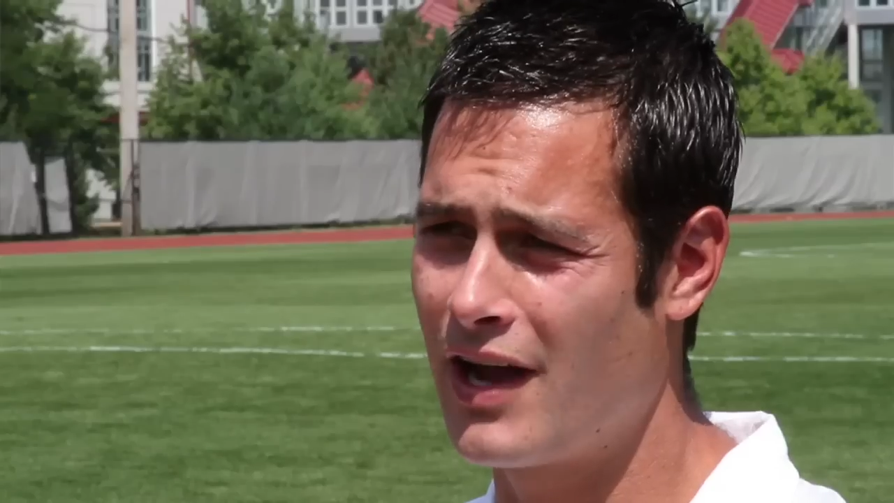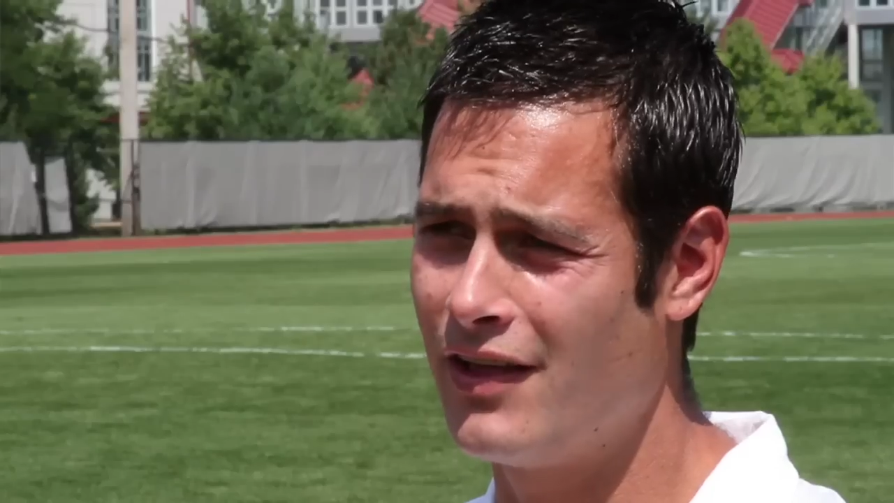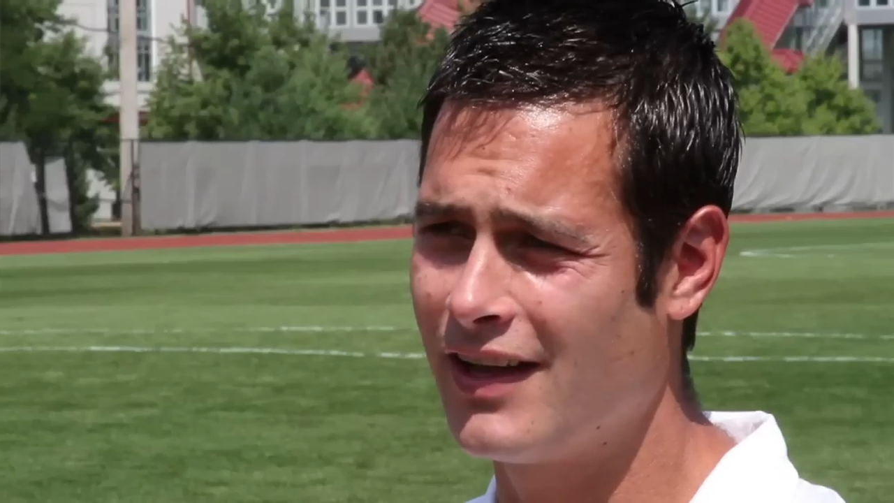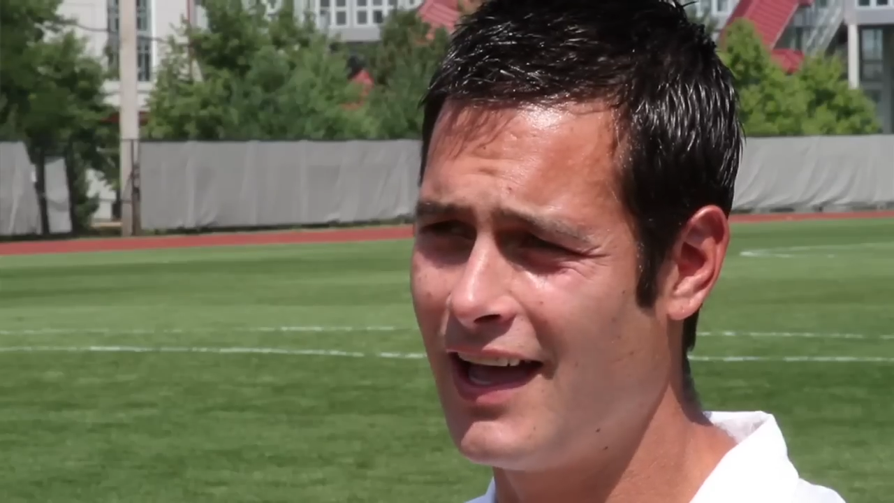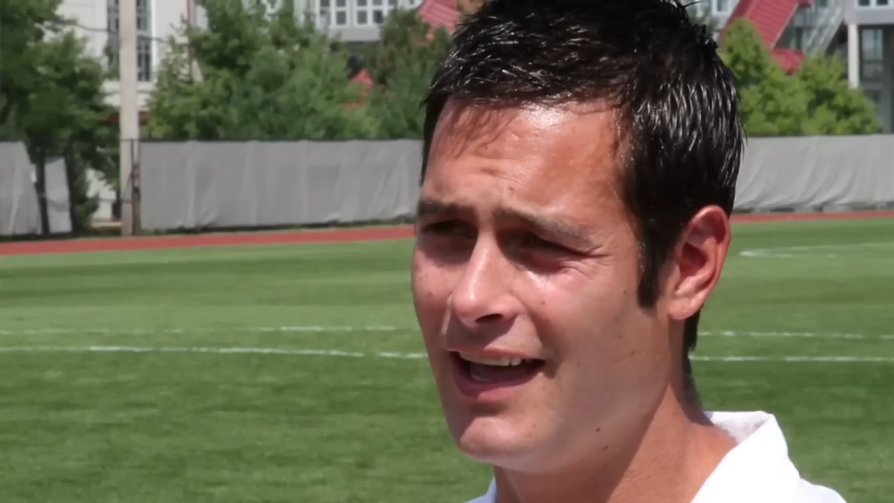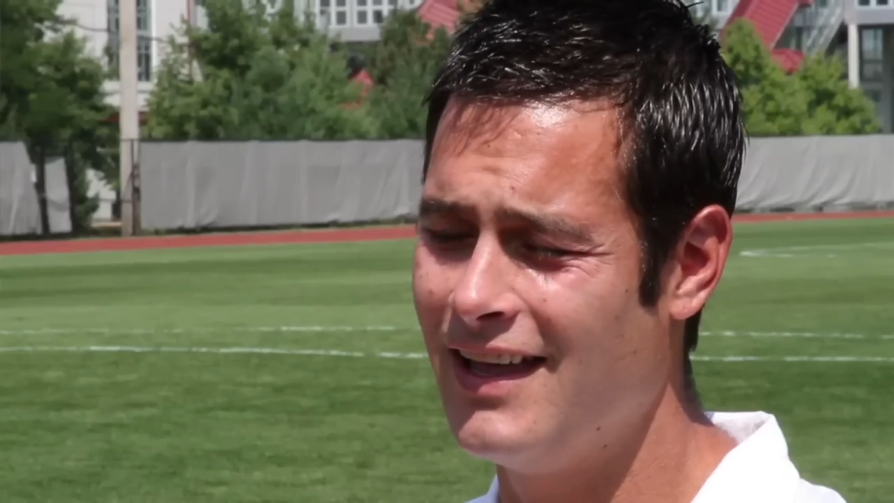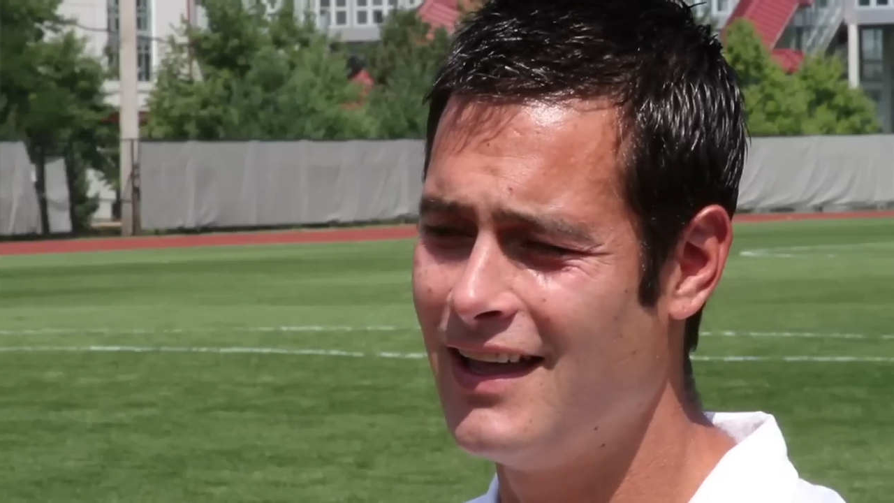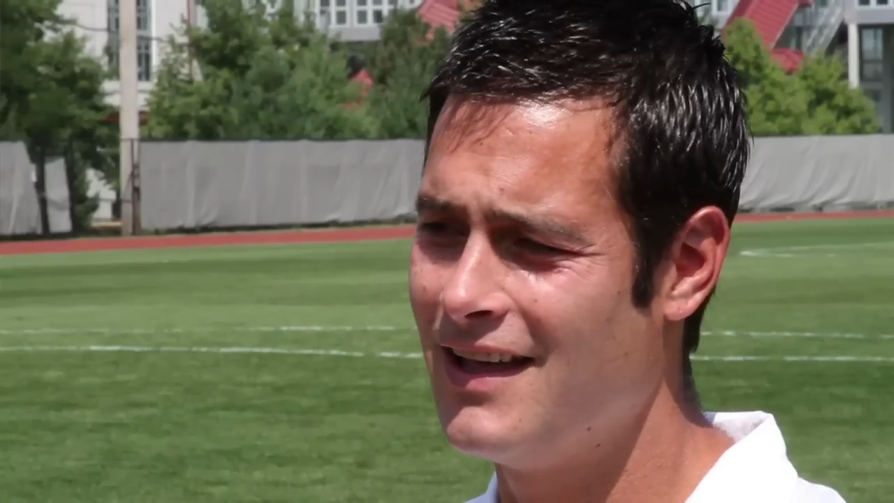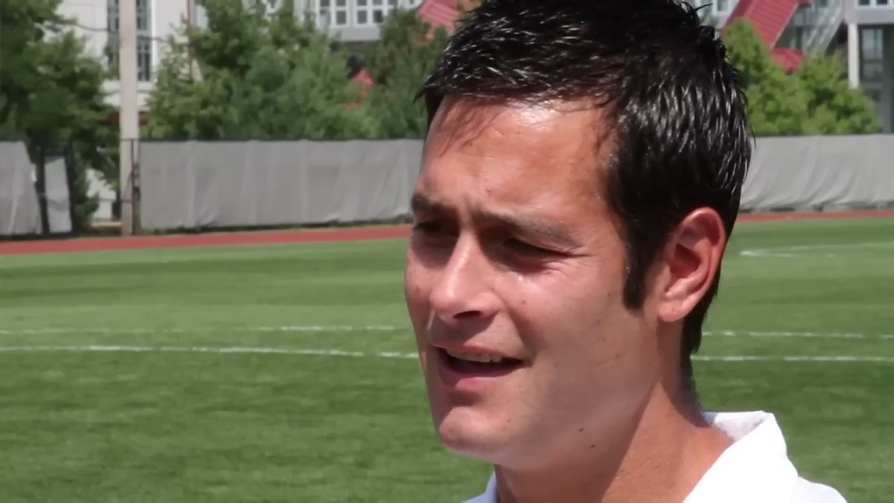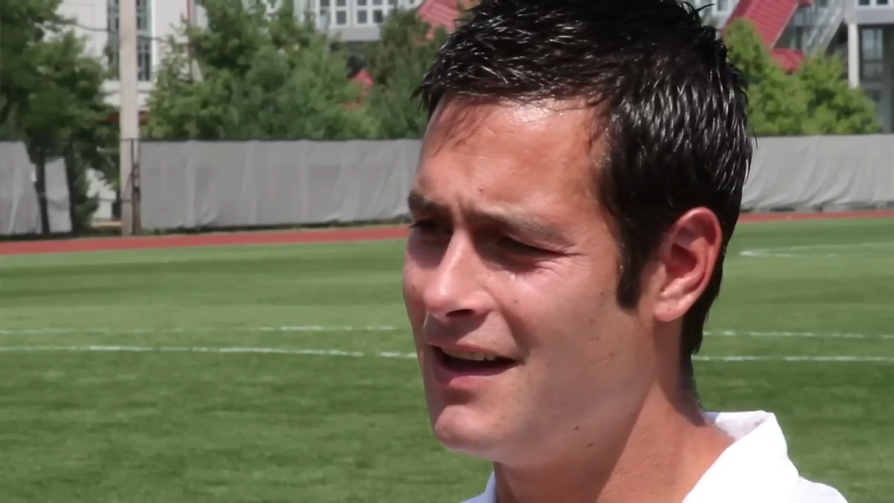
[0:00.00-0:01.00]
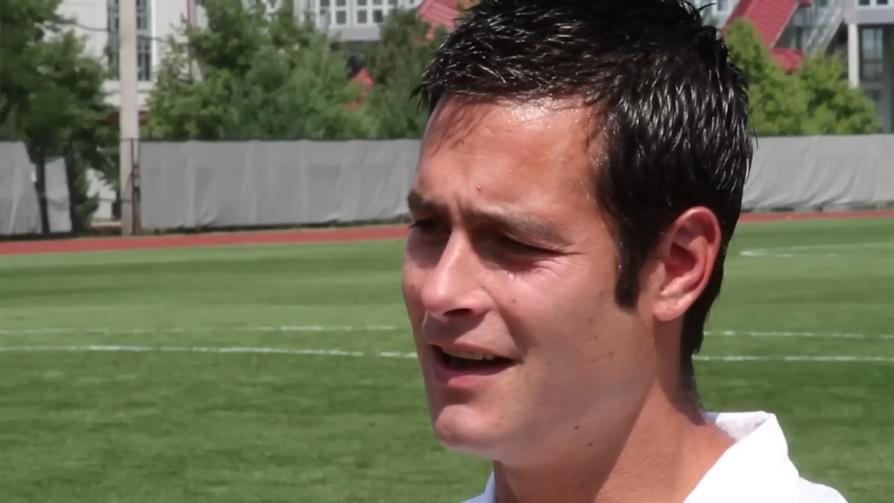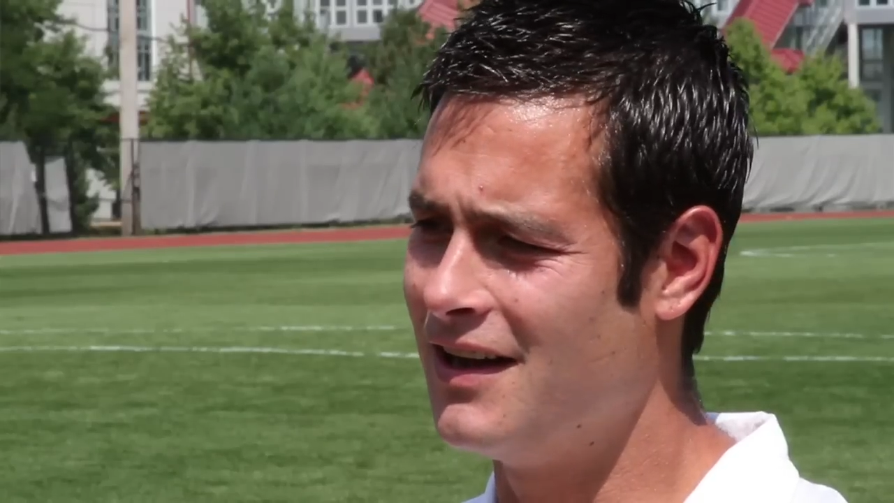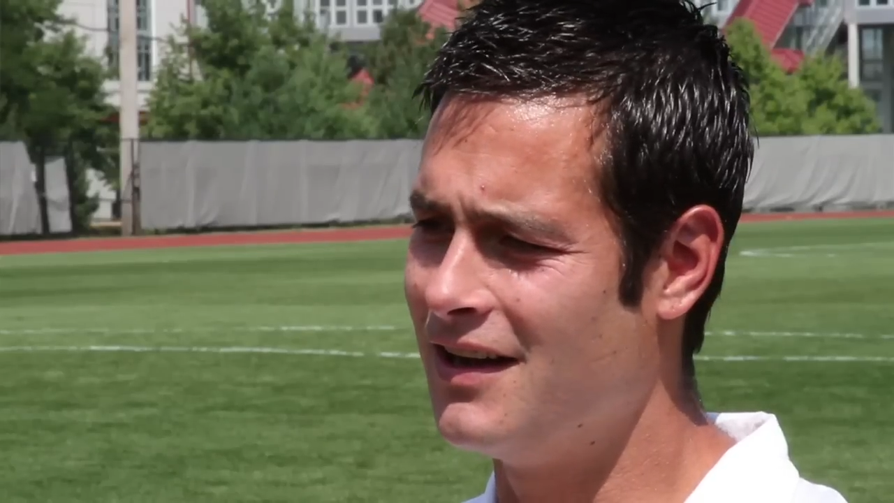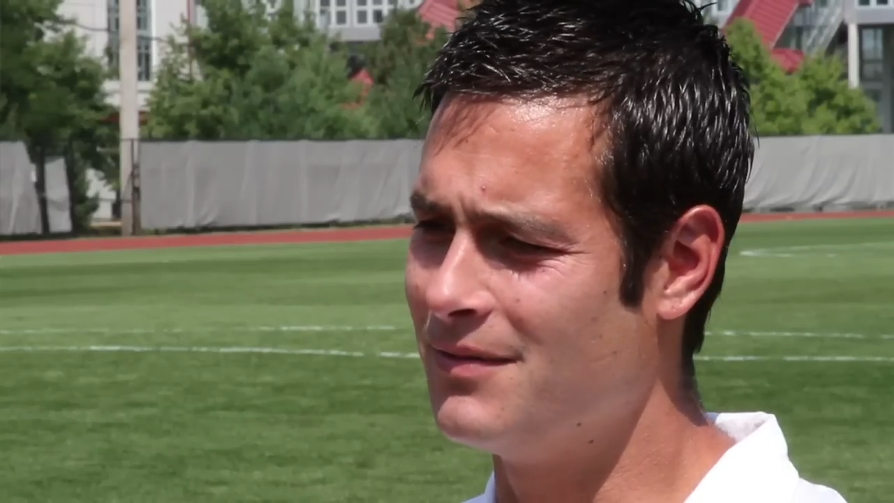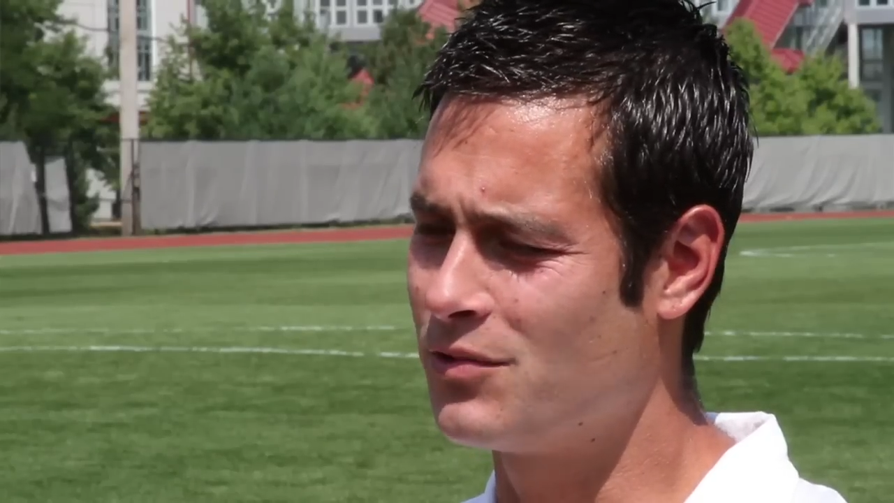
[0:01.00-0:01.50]
Long Island
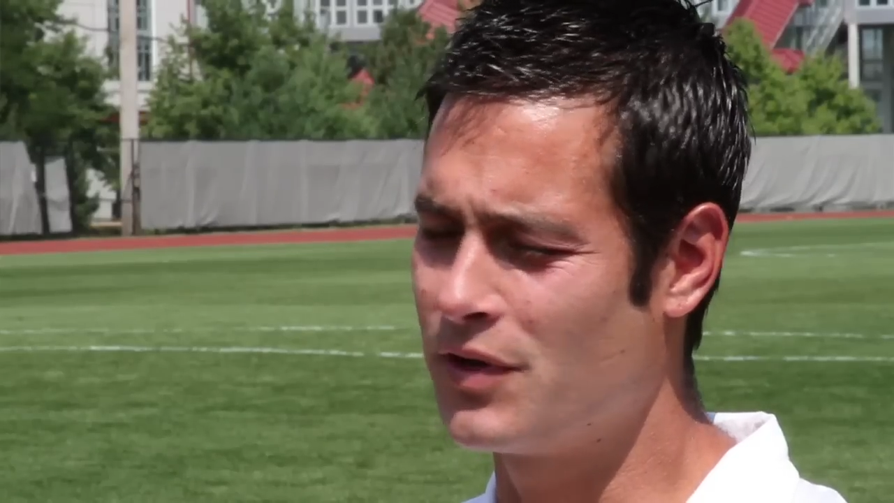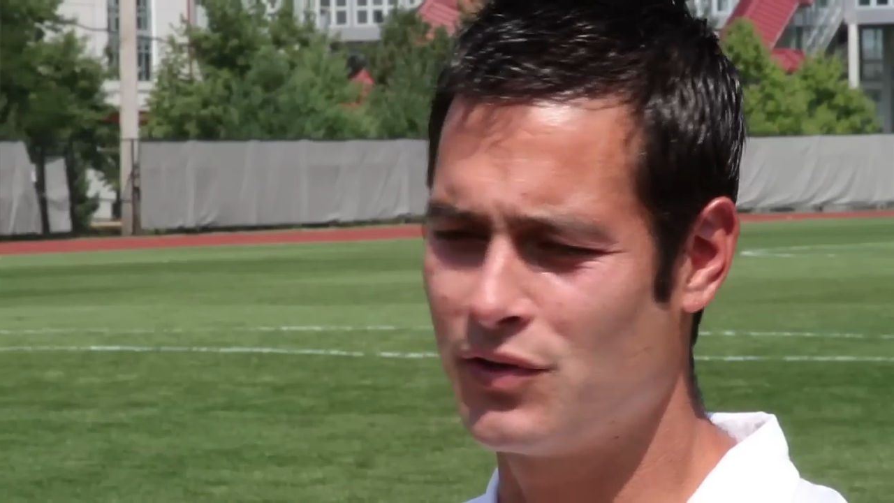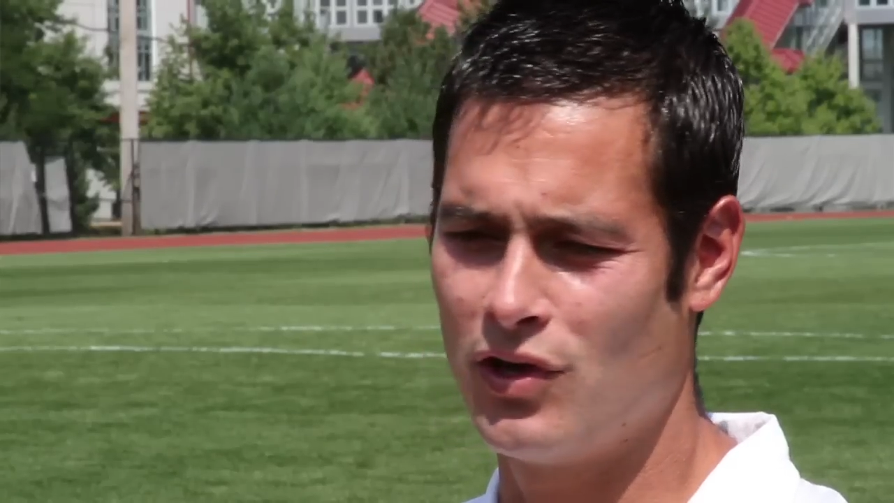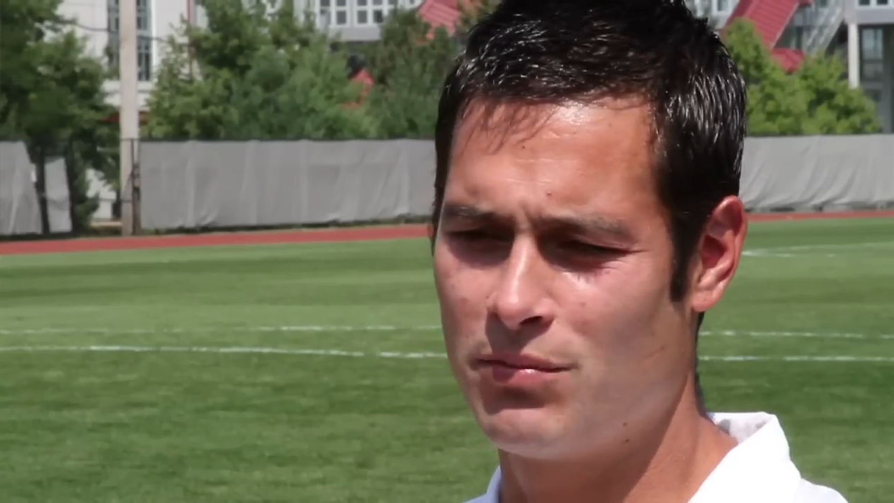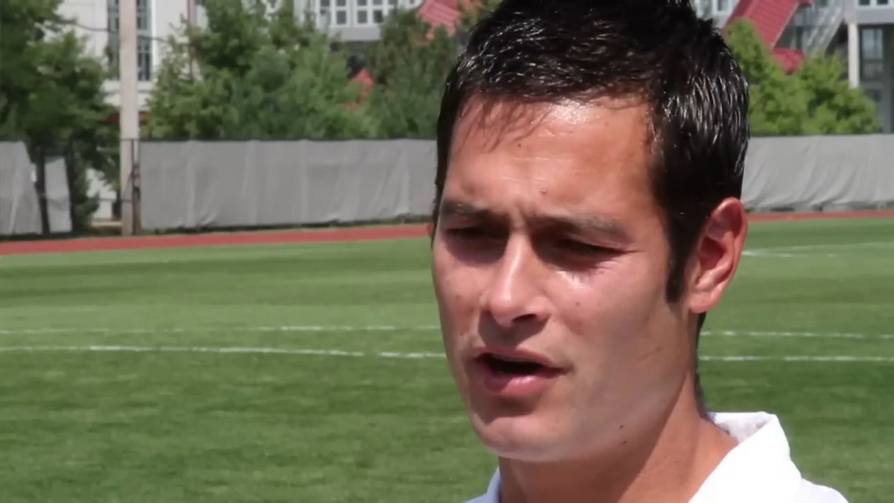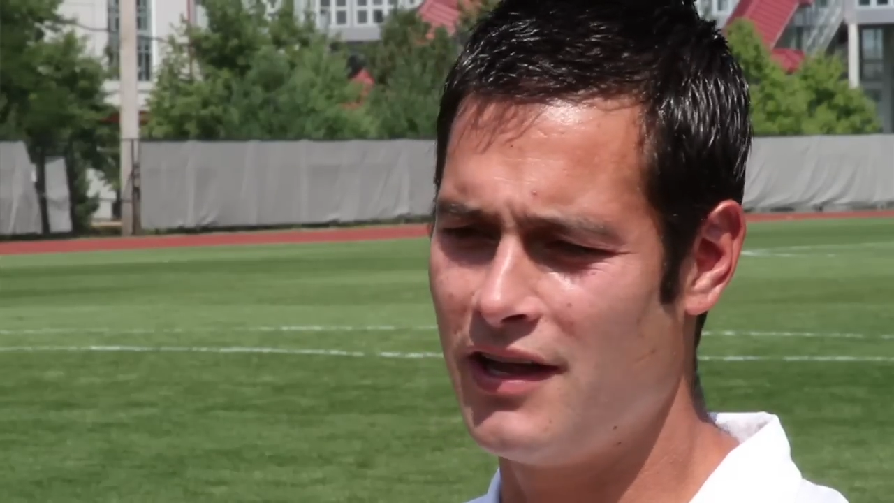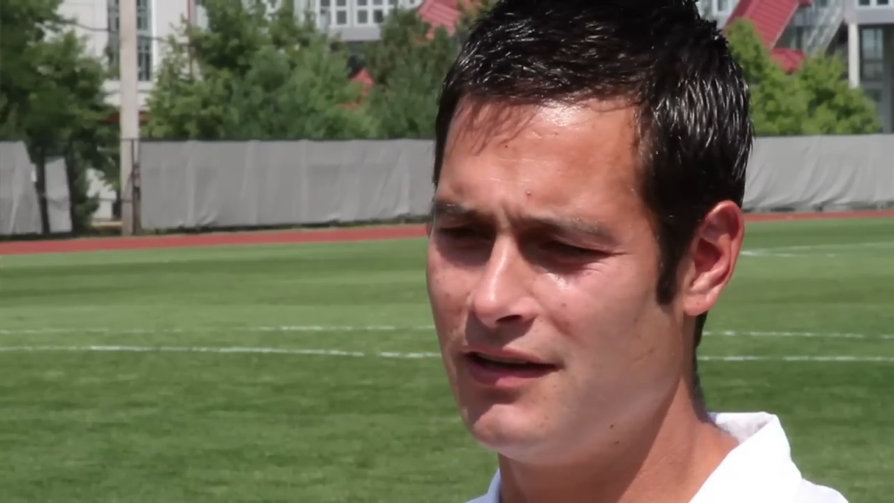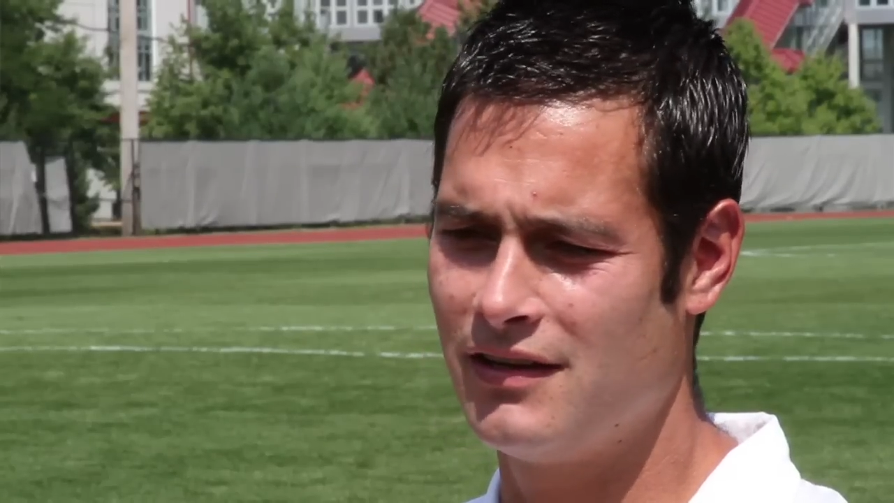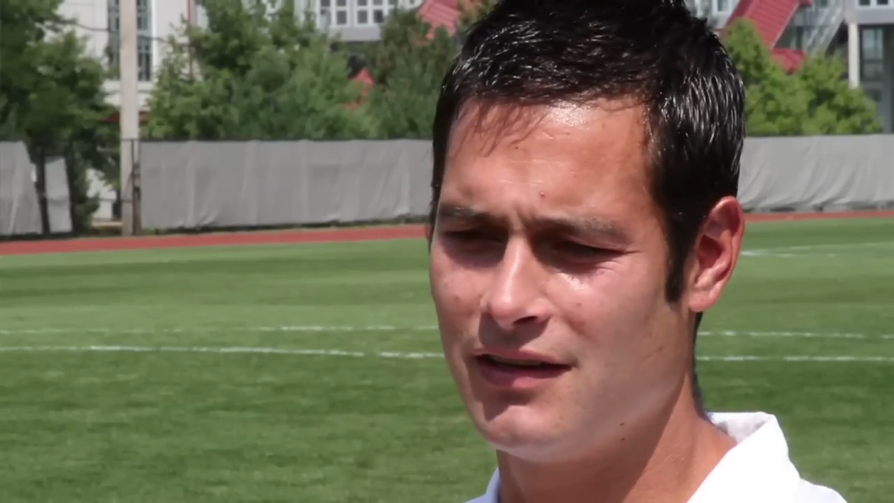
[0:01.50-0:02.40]
guy, Chris Albright,